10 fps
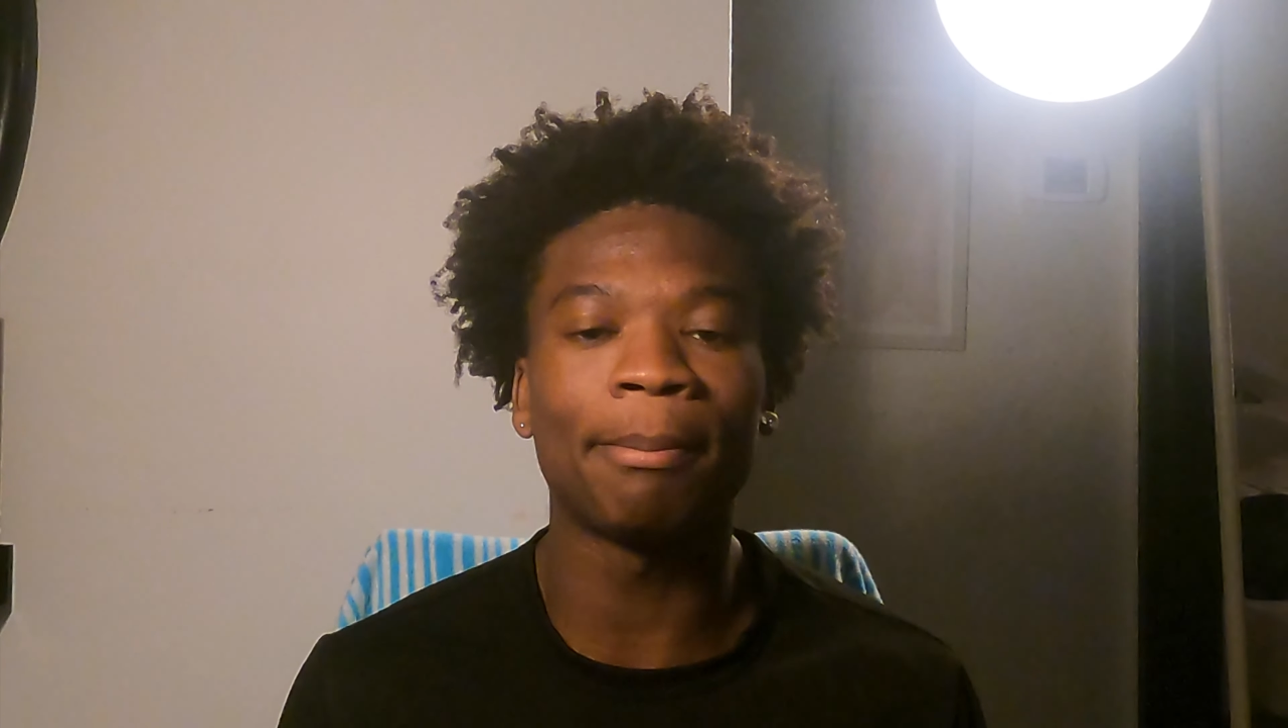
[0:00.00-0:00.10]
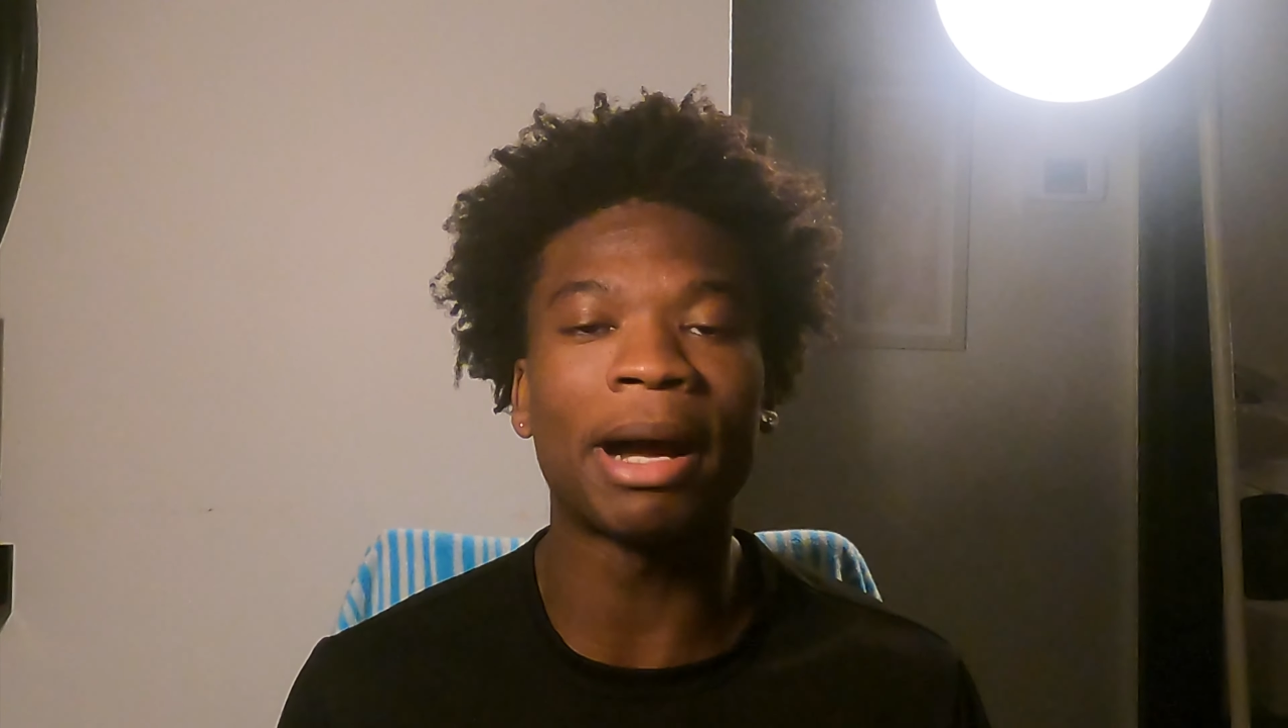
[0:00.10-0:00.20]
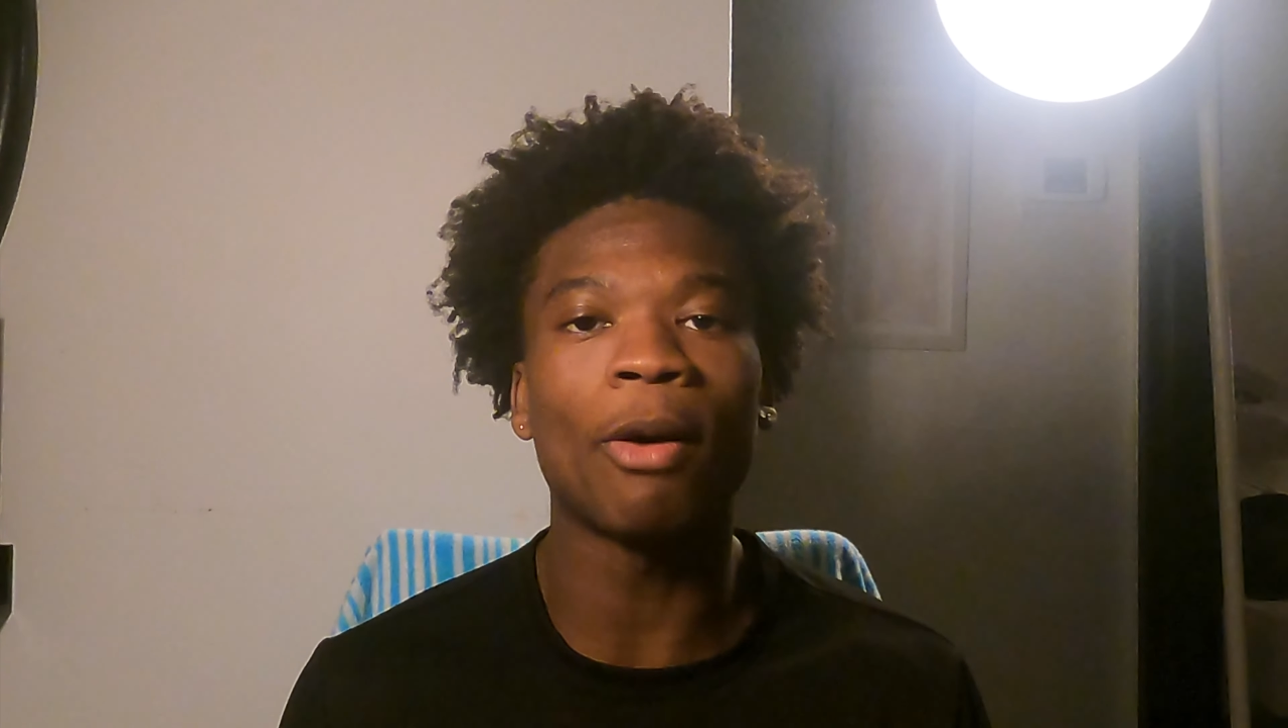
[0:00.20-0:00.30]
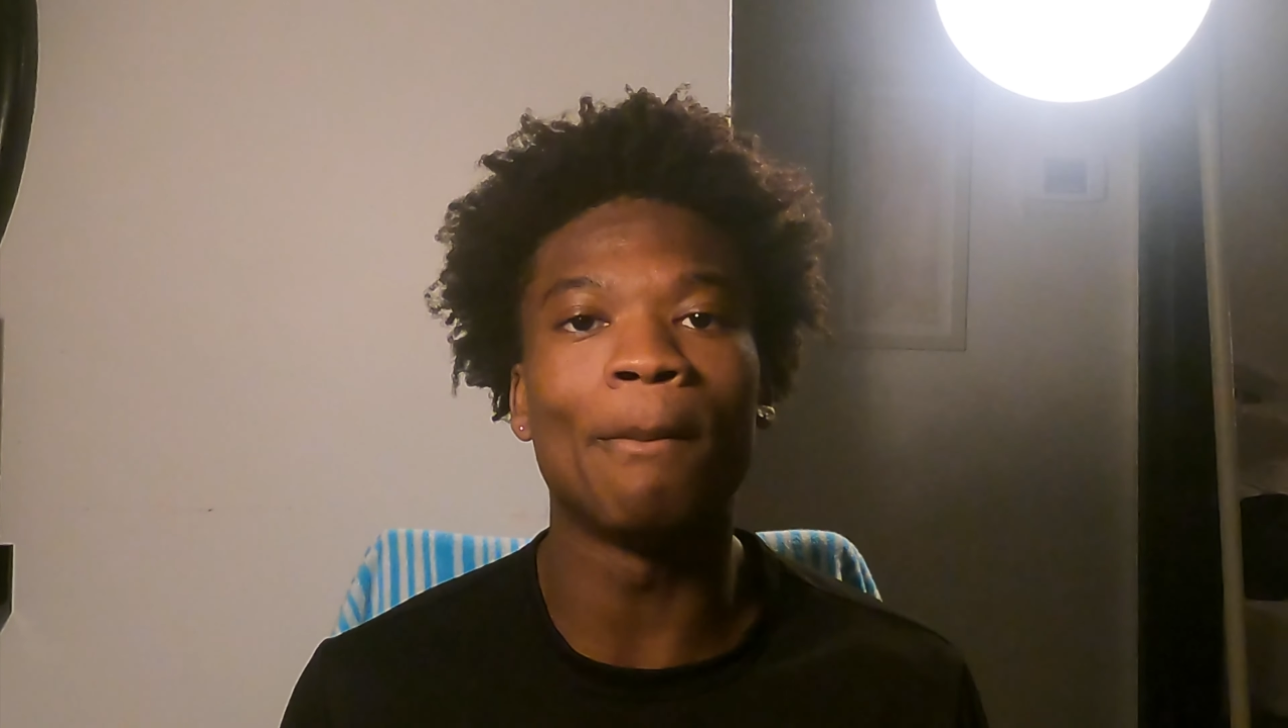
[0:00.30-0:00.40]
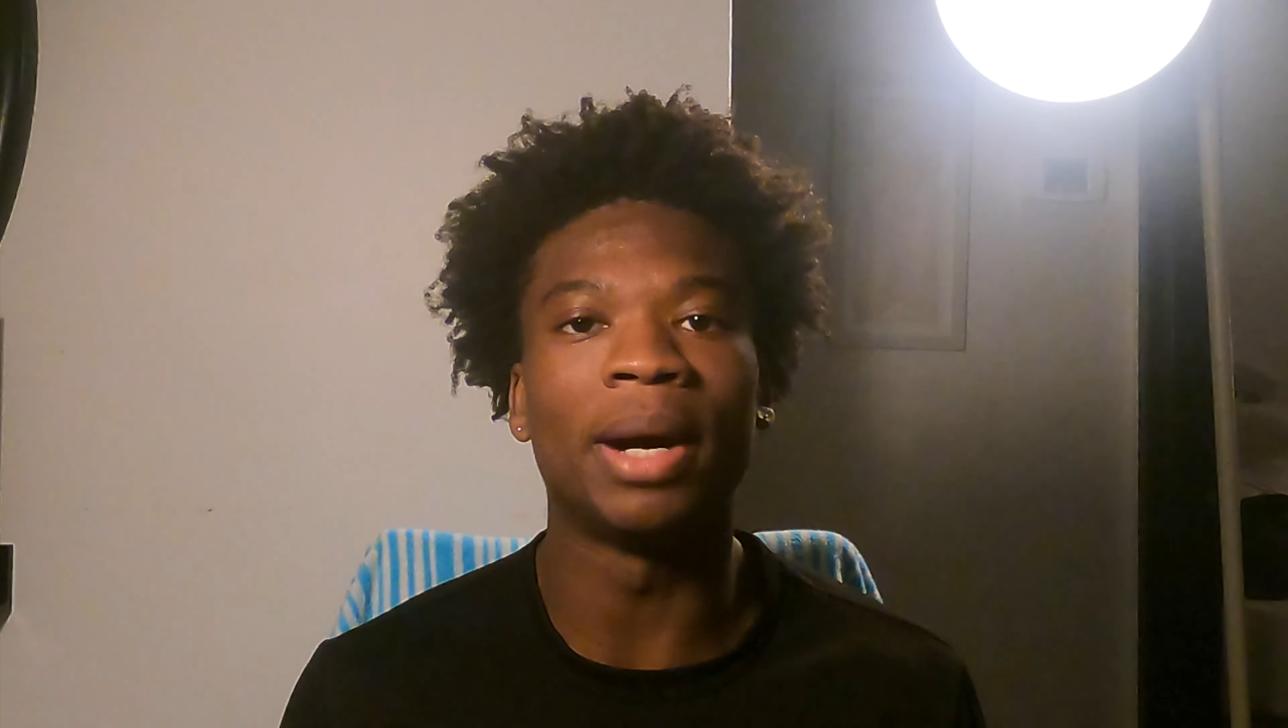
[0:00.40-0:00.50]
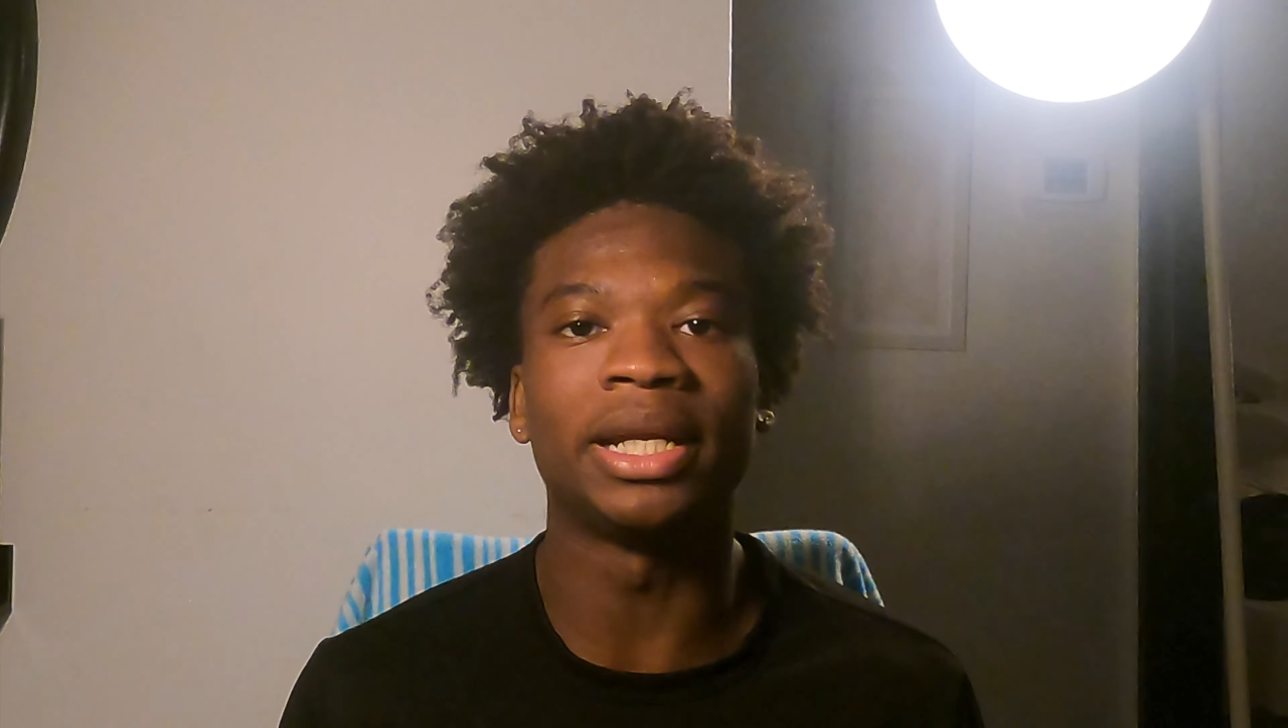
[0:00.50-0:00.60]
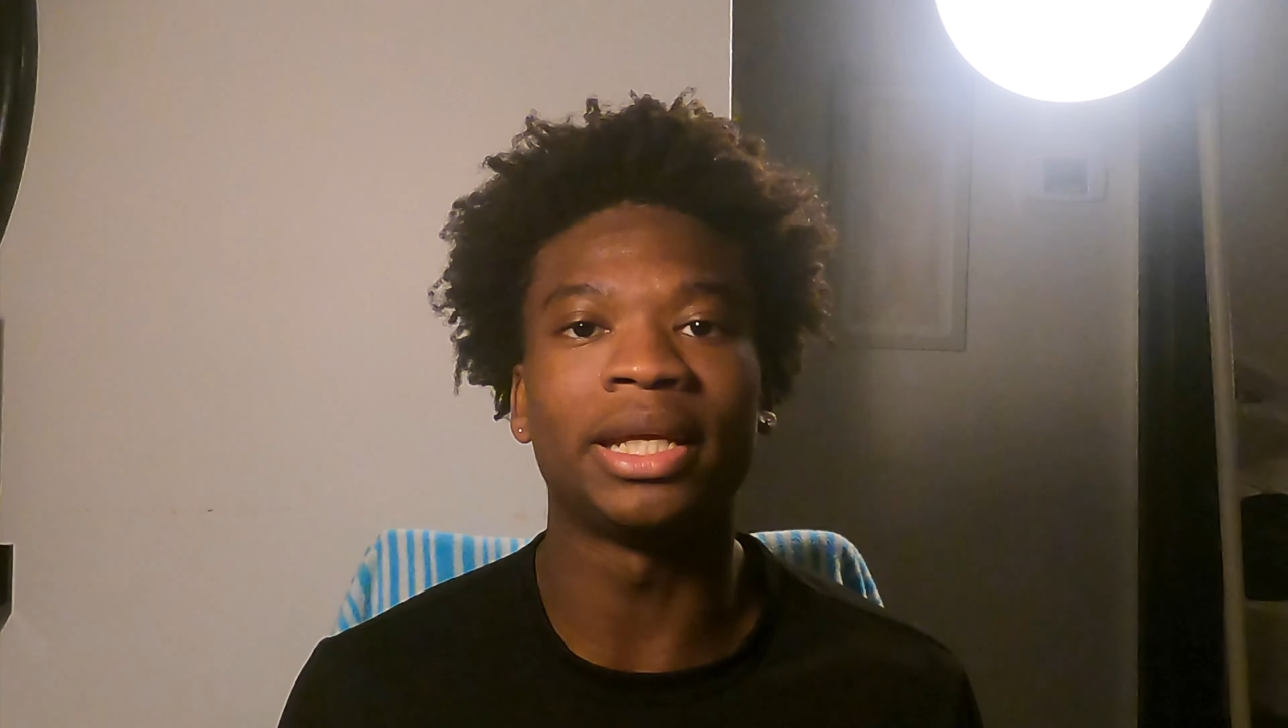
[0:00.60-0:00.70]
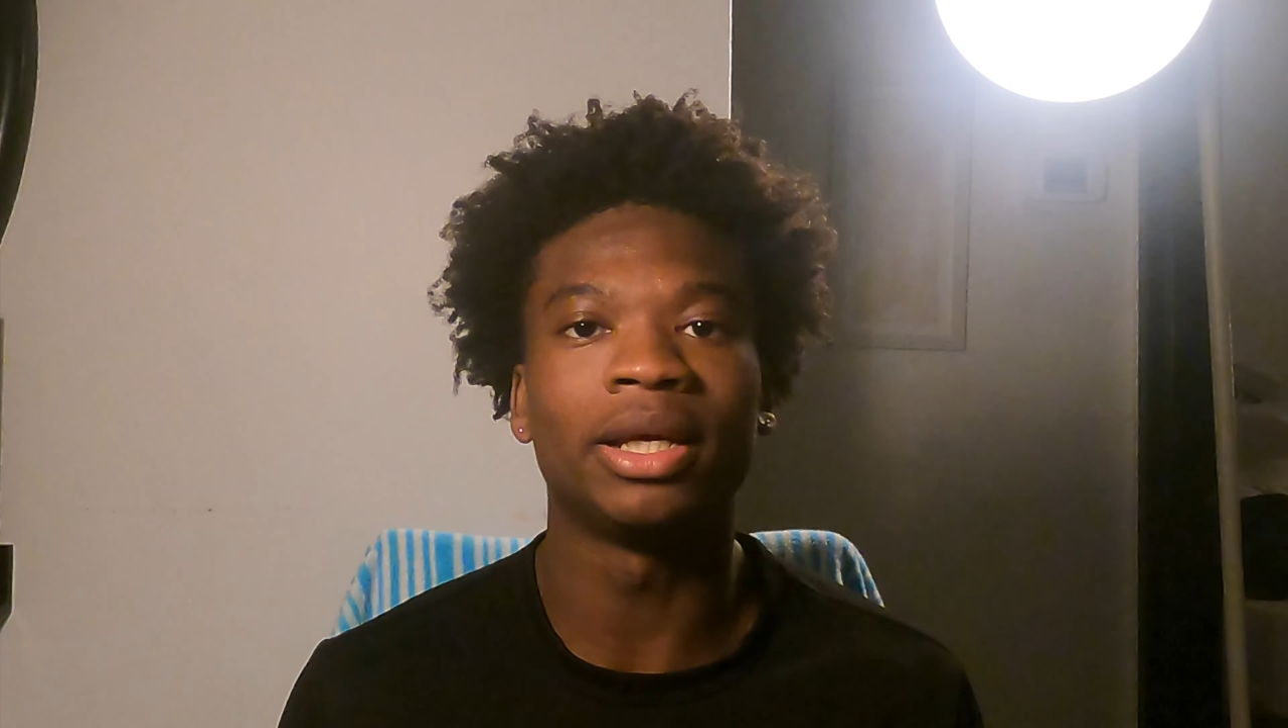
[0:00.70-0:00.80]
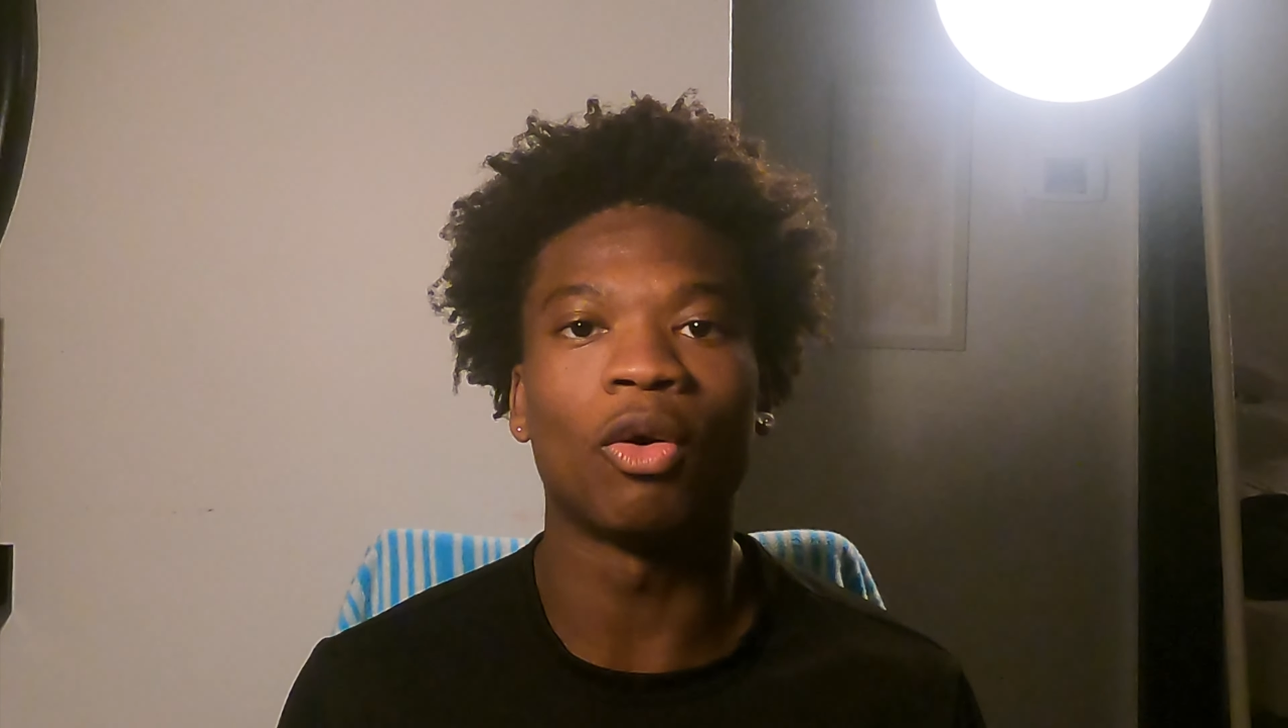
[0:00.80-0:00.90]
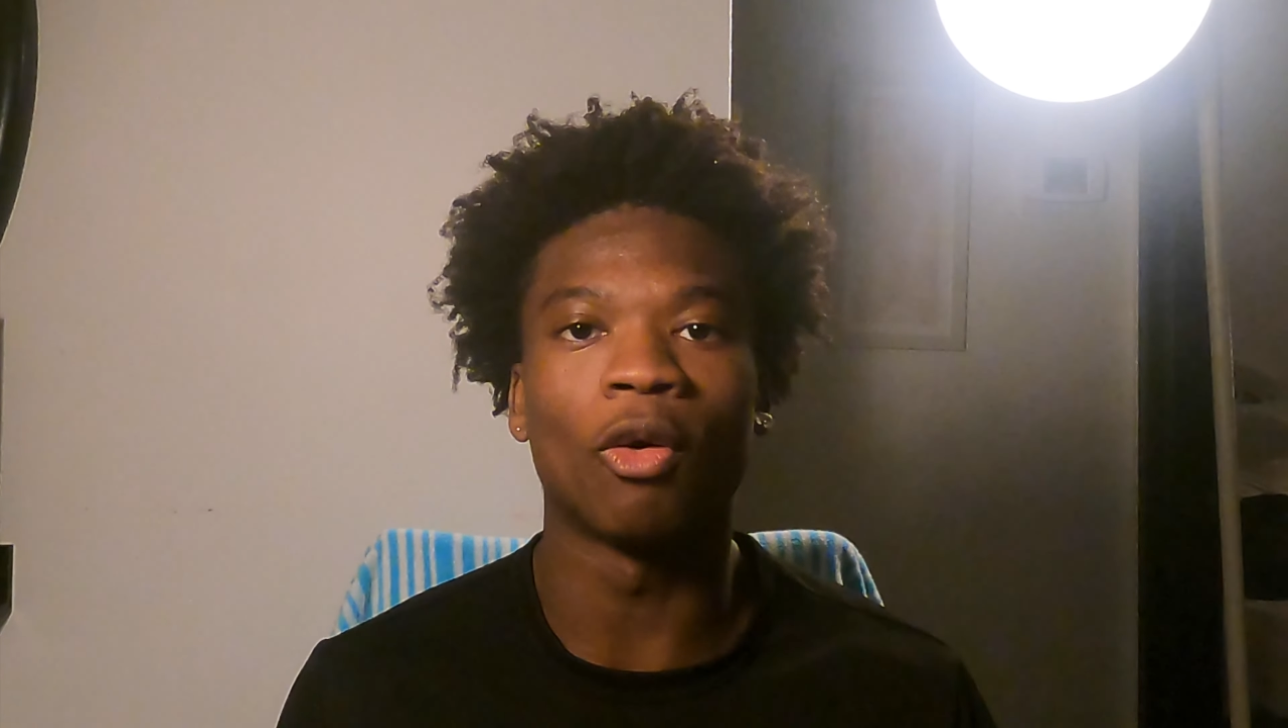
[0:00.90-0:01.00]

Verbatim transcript: about money